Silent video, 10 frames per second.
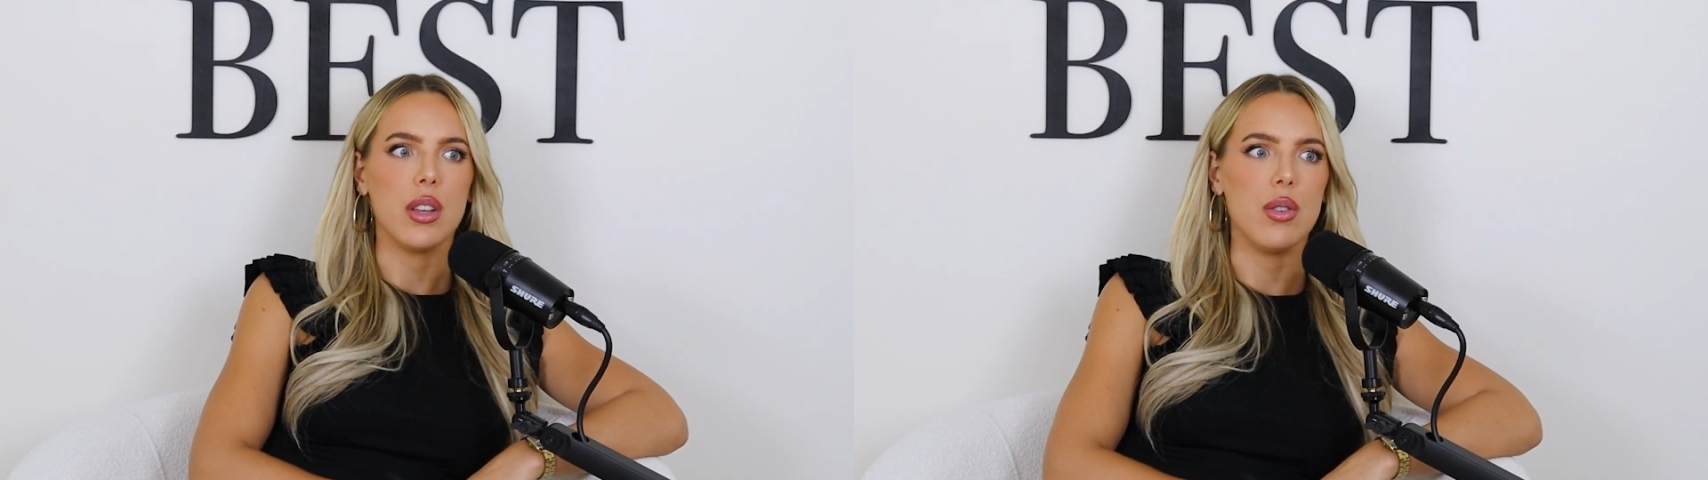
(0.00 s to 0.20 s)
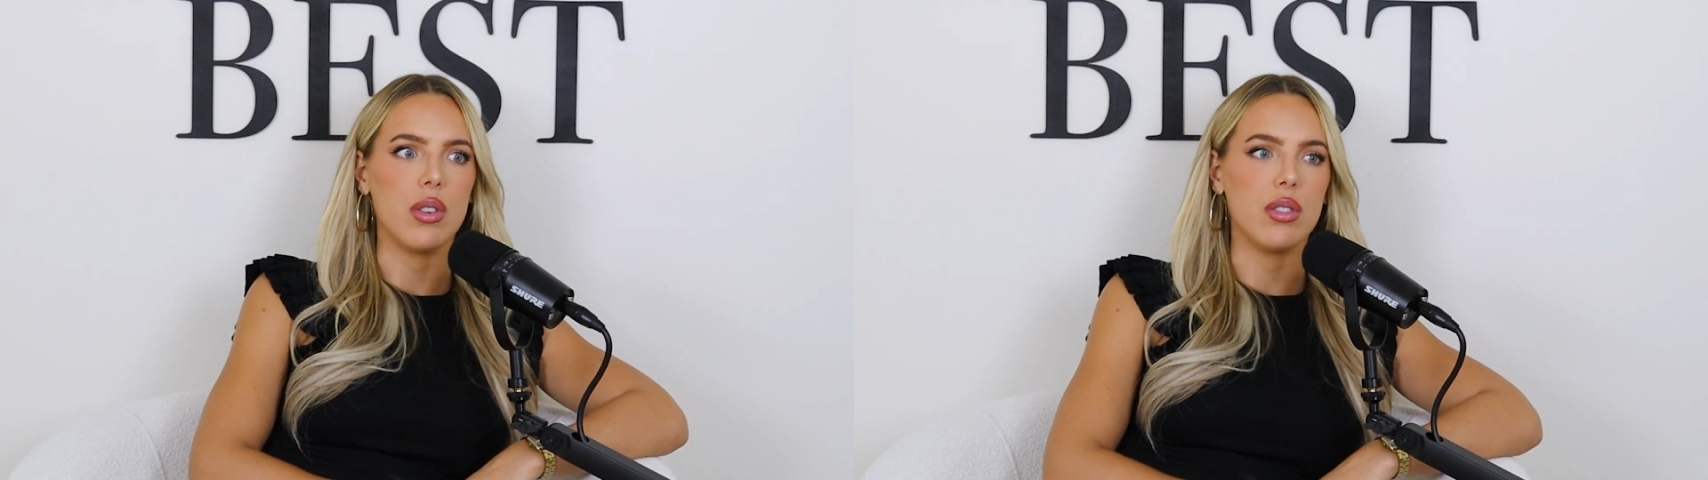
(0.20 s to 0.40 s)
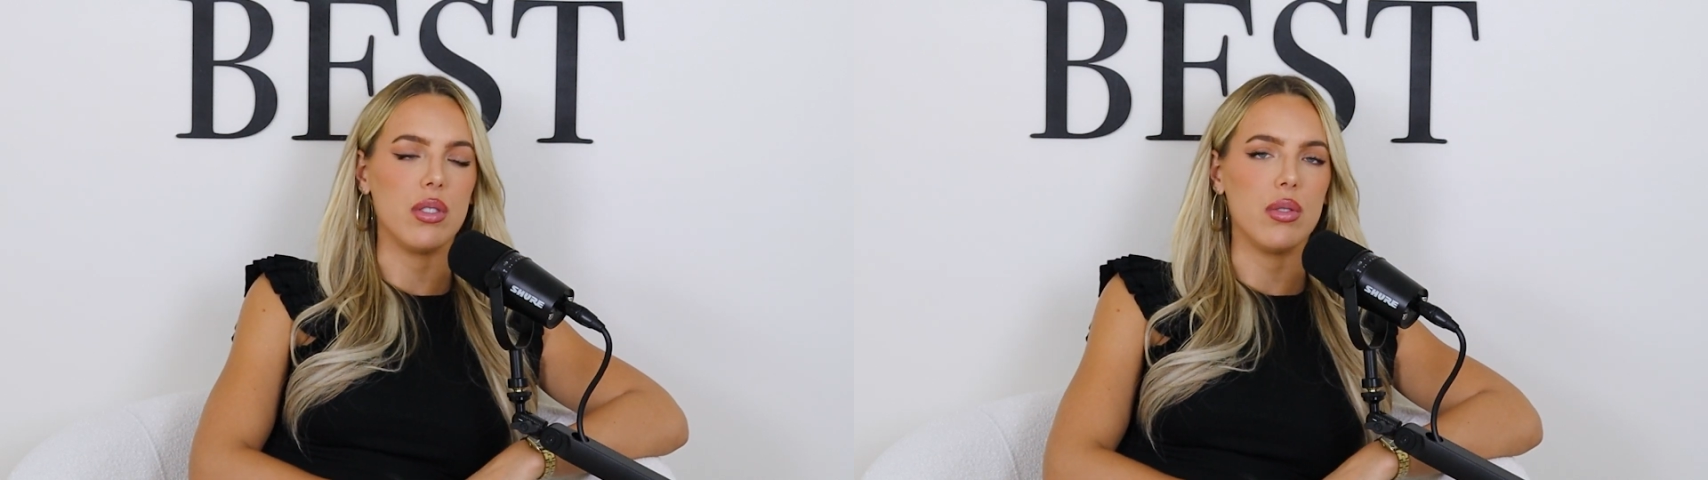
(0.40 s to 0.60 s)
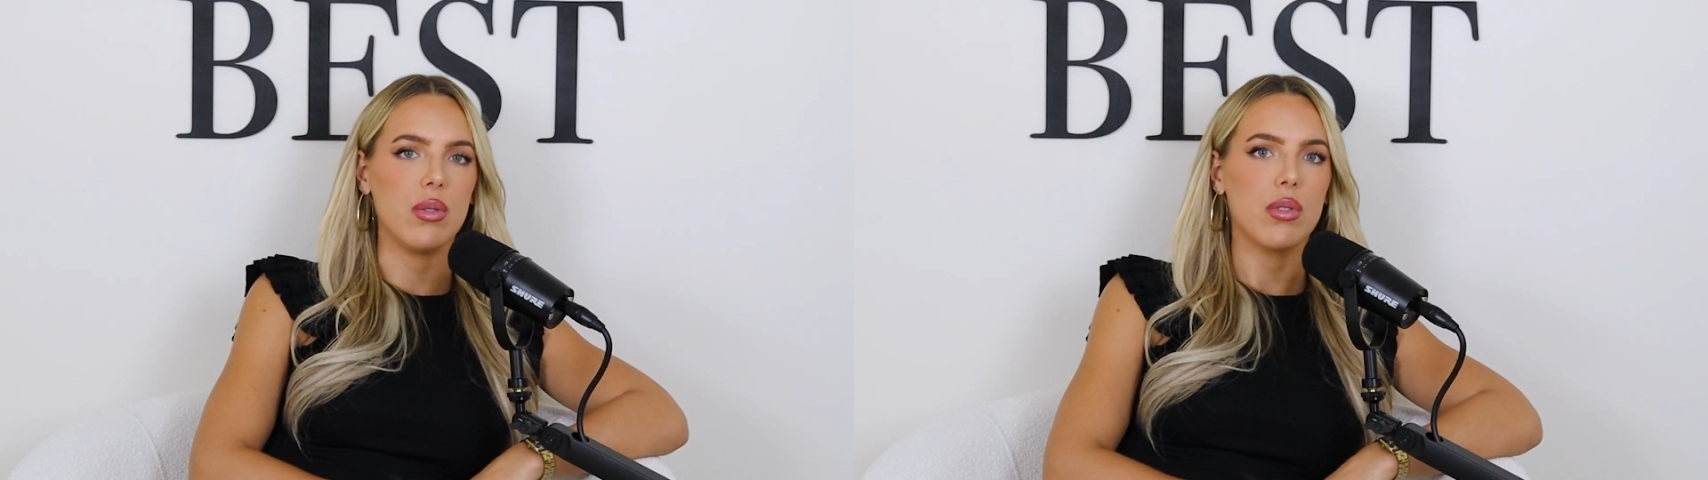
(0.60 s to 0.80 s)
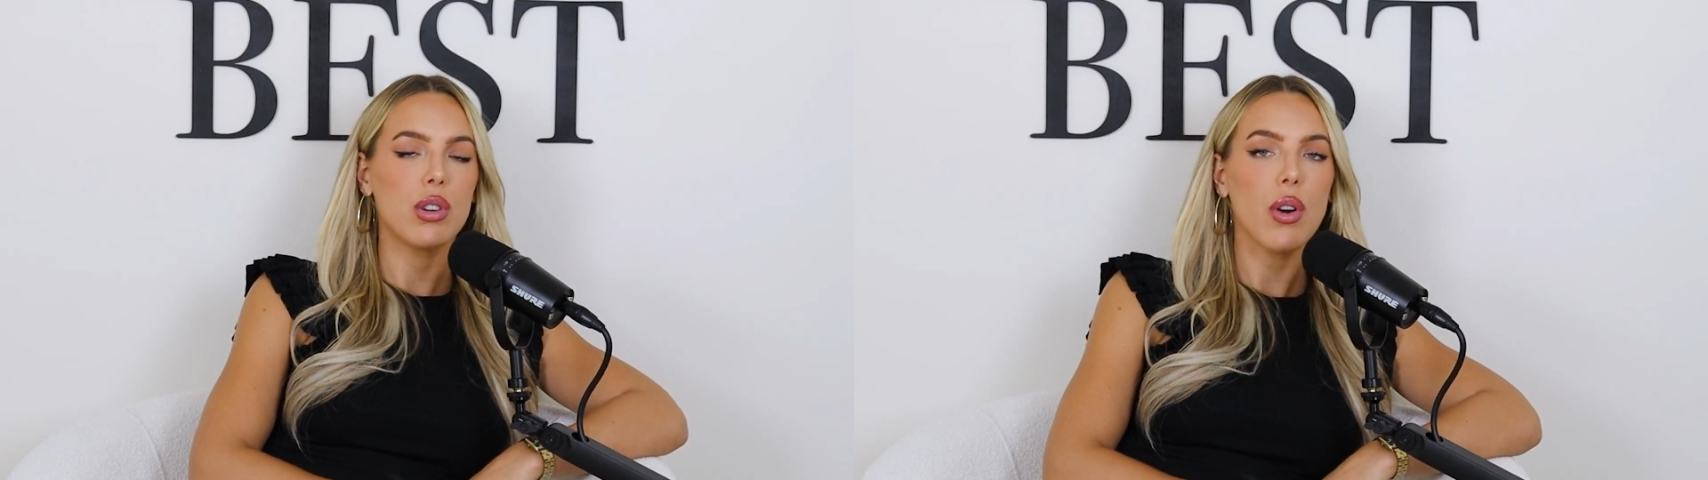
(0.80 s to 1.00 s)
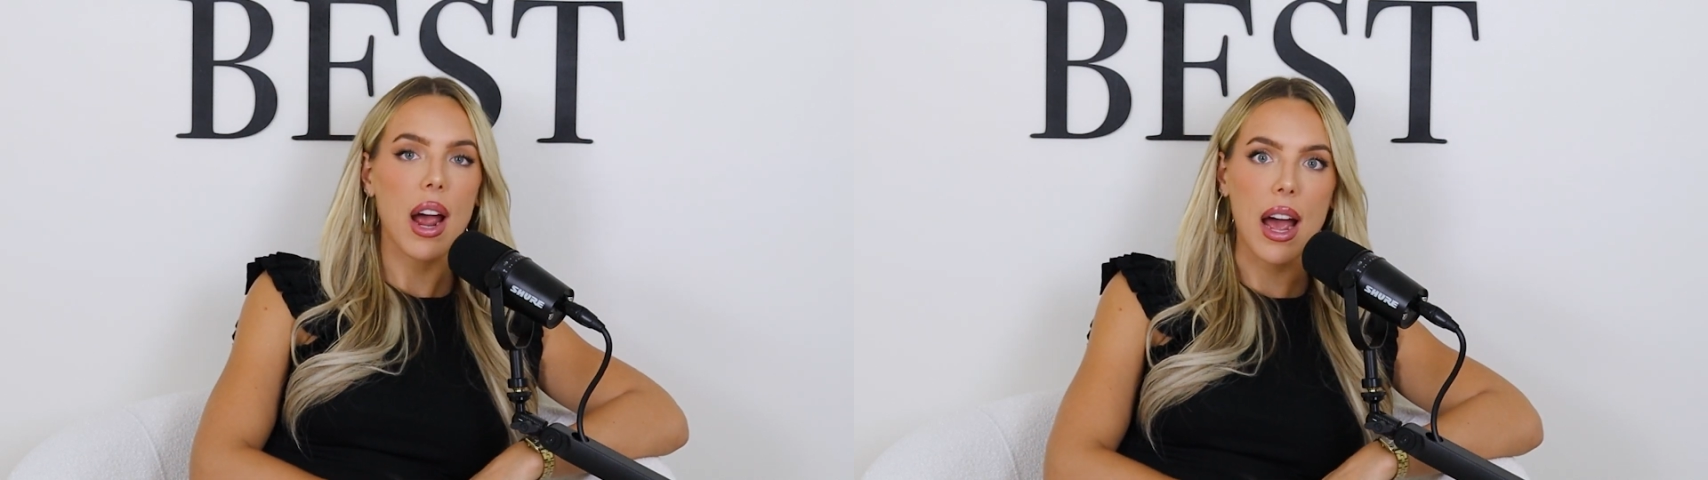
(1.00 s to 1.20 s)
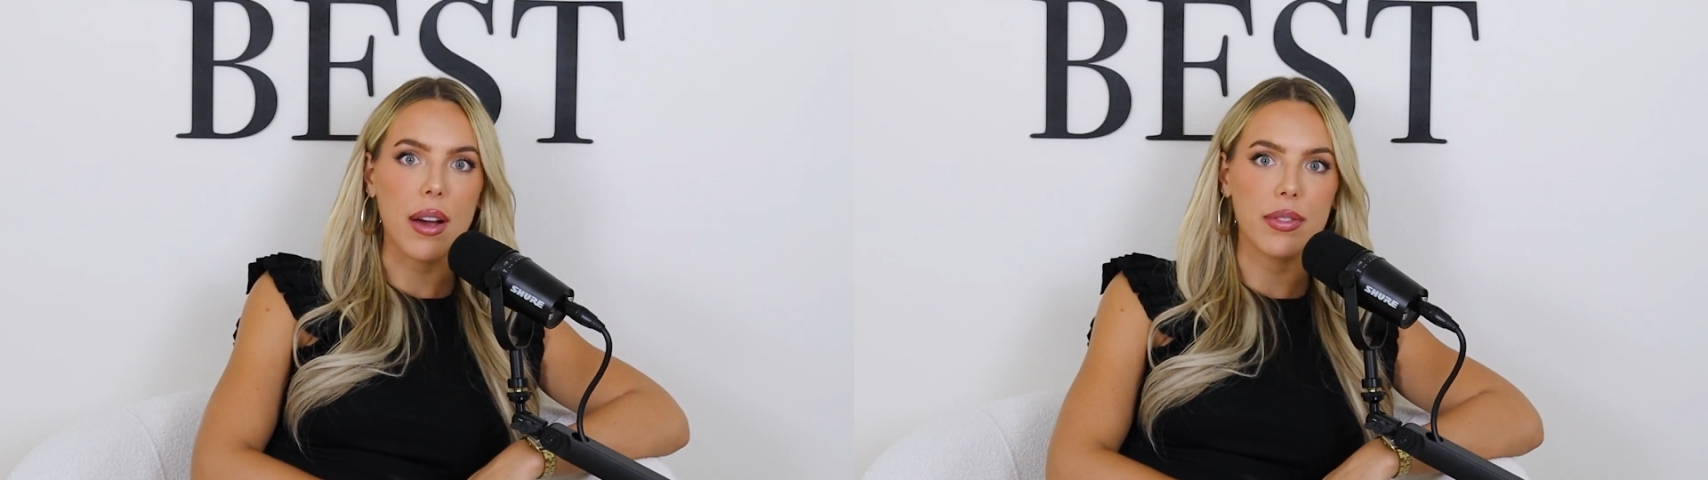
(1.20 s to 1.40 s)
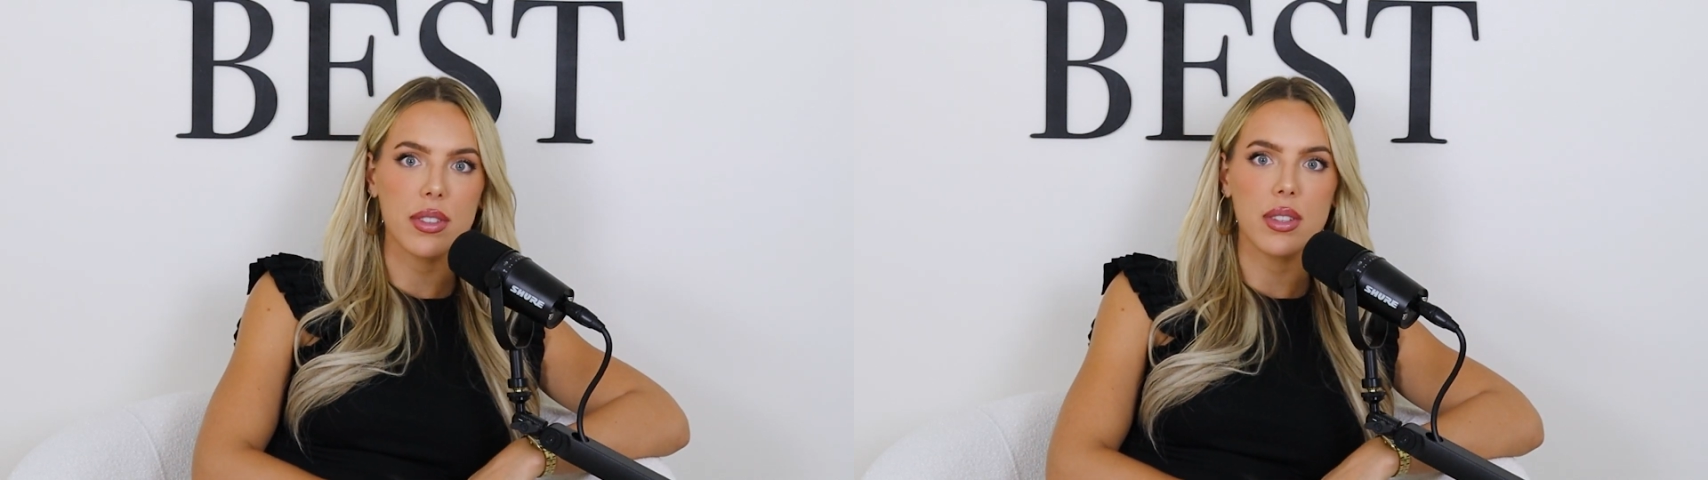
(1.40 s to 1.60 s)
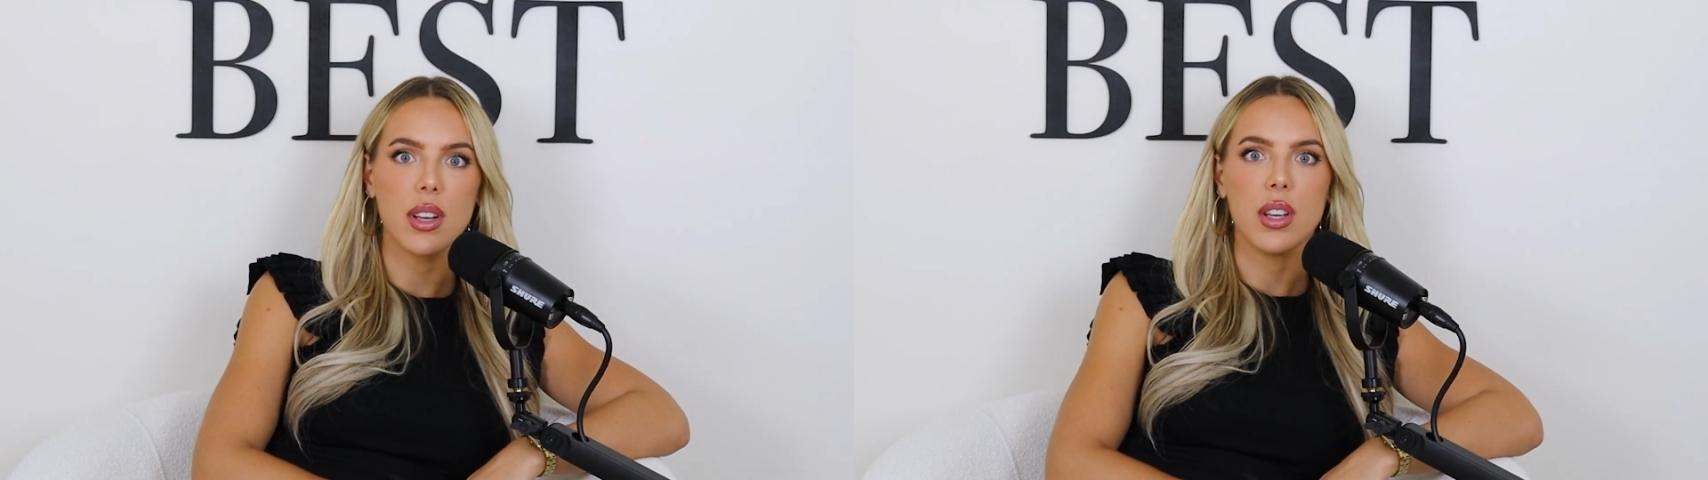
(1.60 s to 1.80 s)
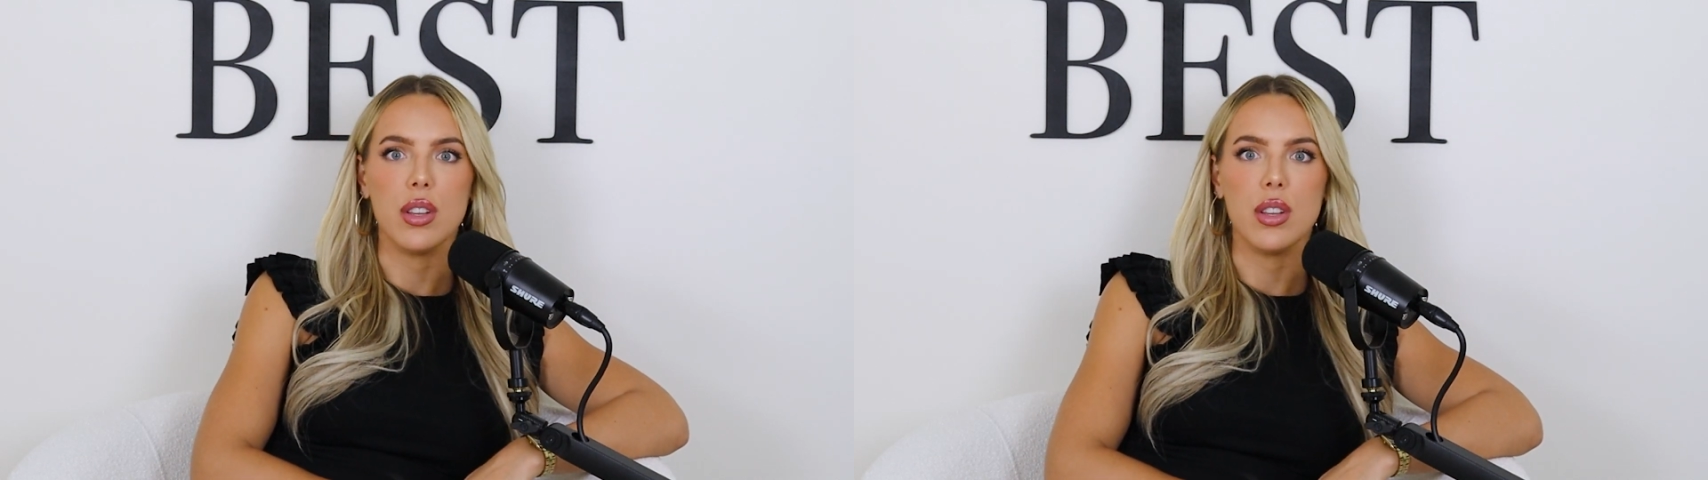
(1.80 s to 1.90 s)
you could do crafts,